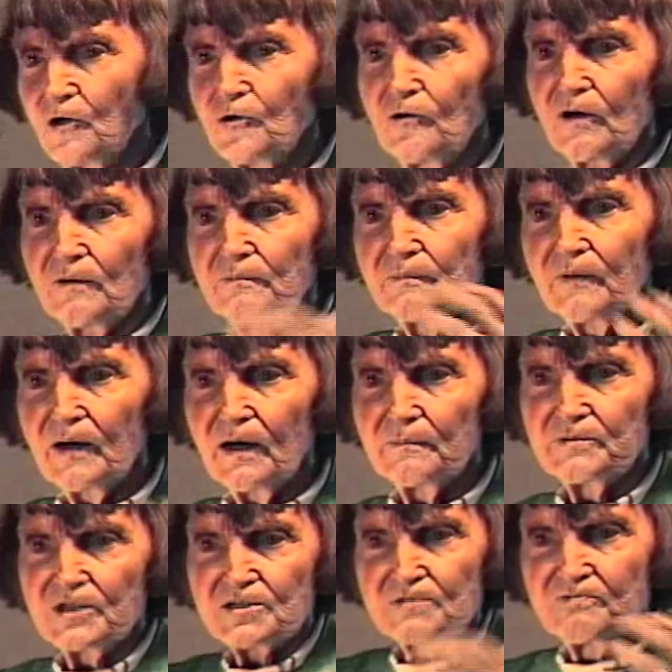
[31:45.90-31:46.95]
you know, I'm I'm
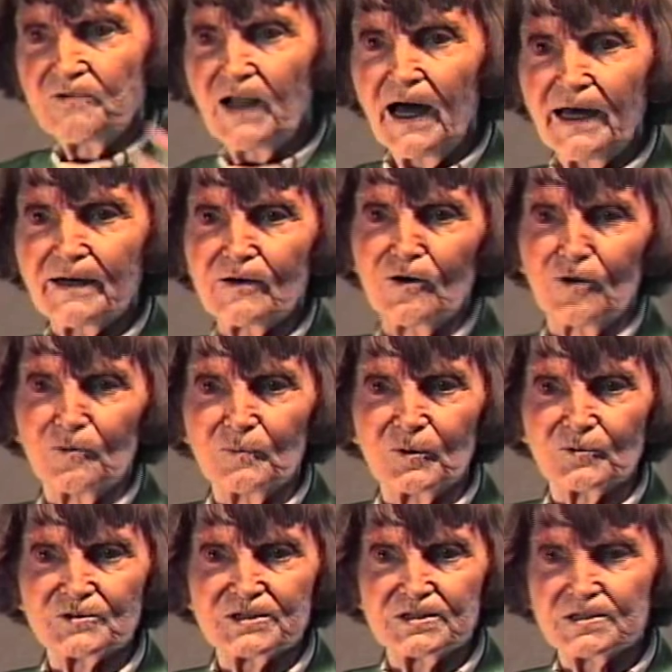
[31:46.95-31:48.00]
just flying
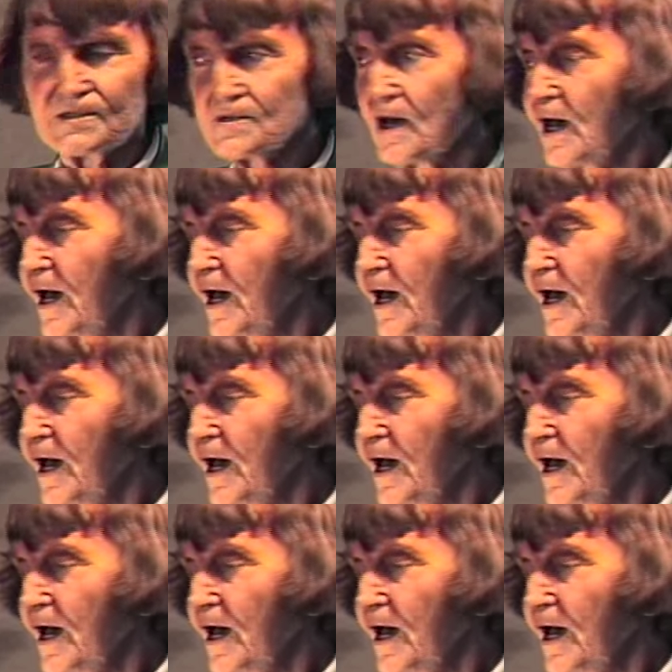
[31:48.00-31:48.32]
almost. He says,